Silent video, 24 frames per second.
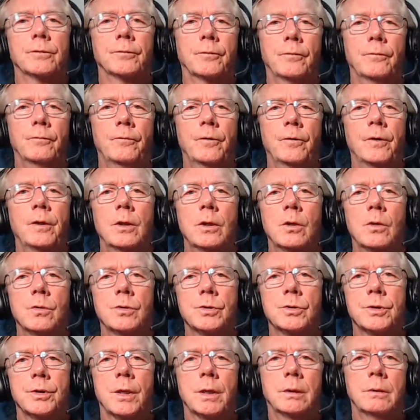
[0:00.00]
for
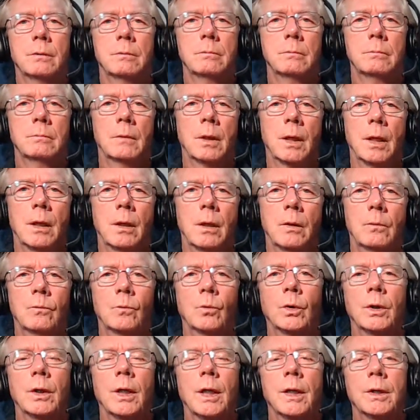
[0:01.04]
videos that
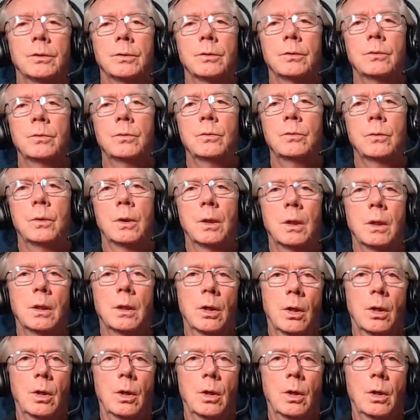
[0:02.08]
relate to